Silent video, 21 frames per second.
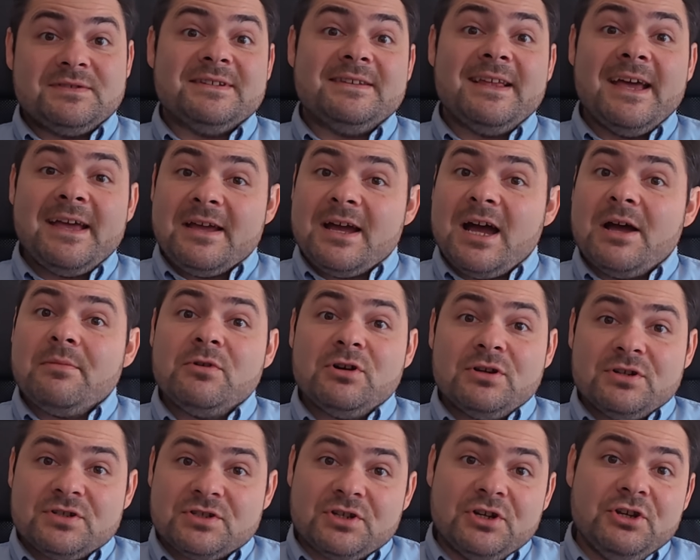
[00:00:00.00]
today
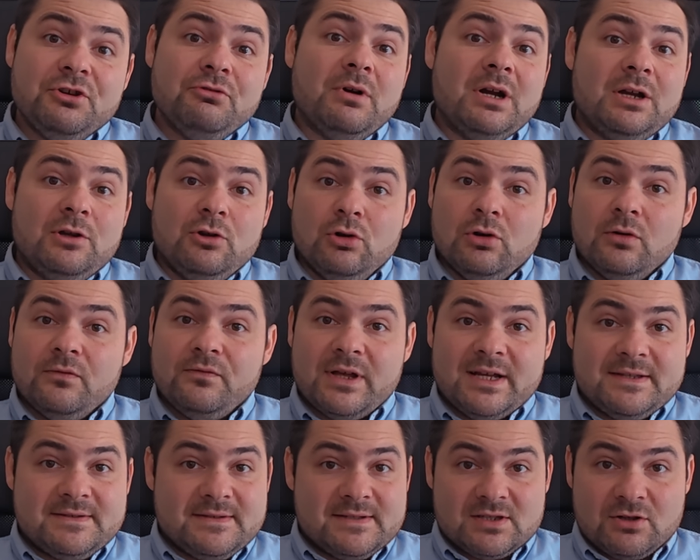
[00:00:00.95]
I'm going to show you what Google
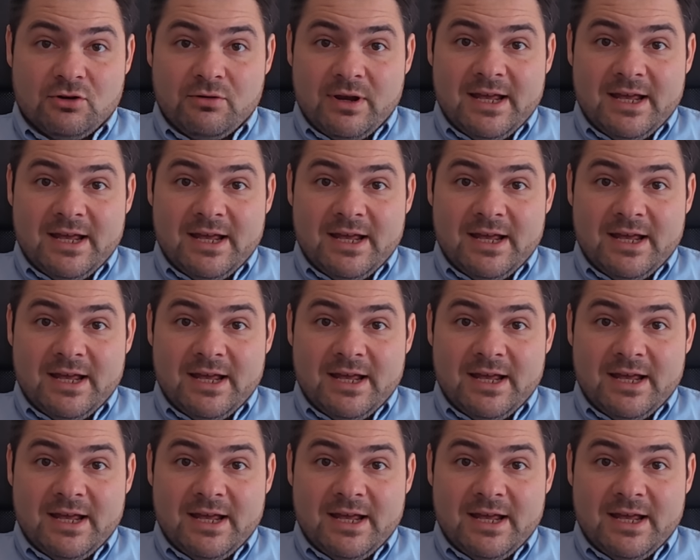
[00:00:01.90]
Flights is